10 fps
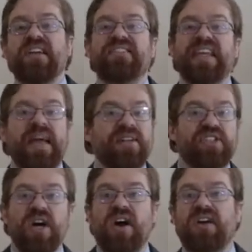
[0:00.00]
damage
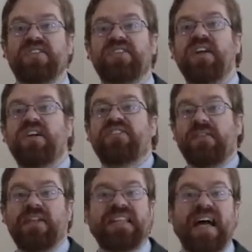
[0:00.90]
cards,
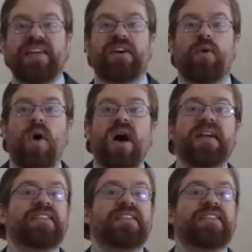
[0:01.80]
stuff like that you're going to want.